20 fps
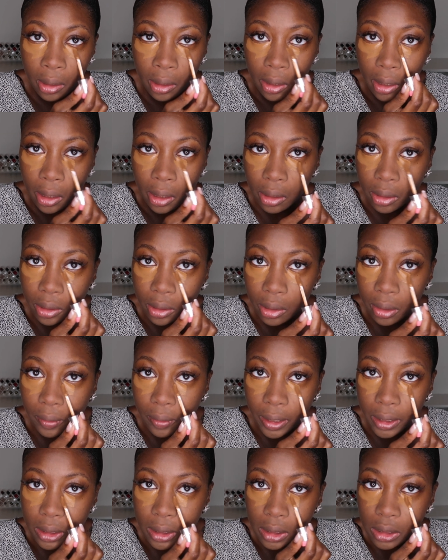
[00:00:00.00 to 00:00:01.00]
color
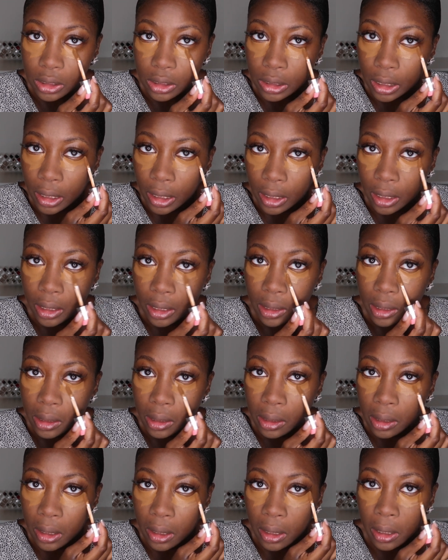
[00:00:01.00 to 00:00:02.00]
correcting shade.
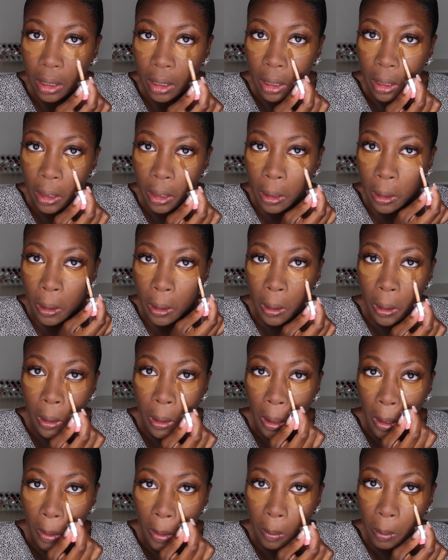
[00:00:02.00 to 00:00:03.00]

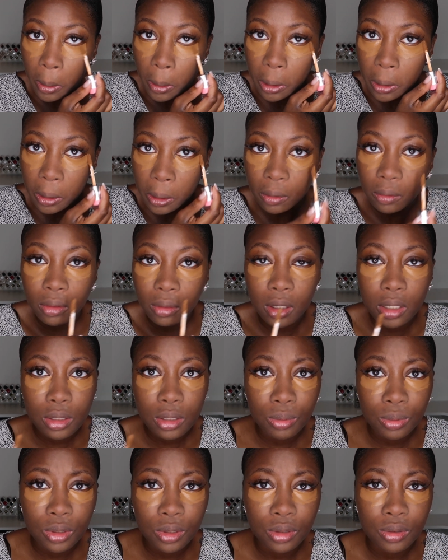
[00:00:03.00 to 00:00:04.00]
But
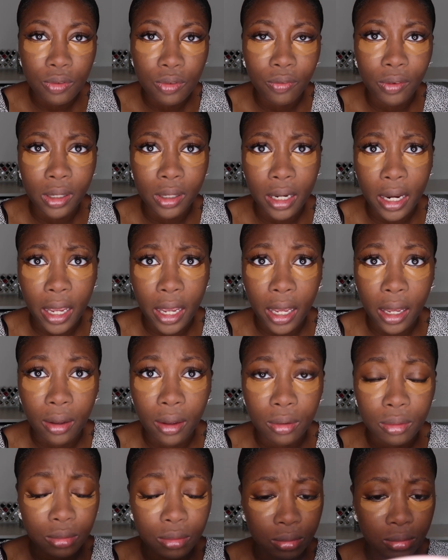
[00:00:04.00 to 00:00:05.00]
this will do for
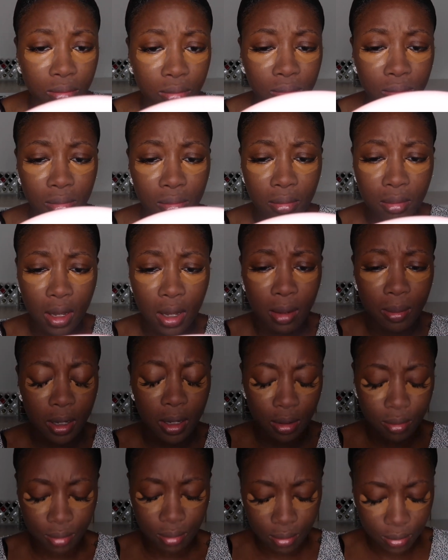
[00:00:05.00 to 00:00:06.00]
now.
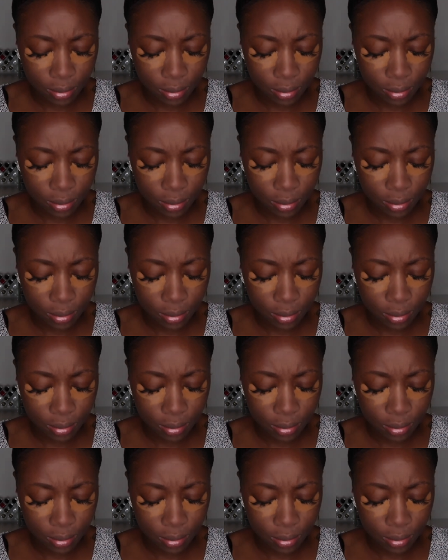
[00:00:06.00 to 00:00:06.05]
Maybe.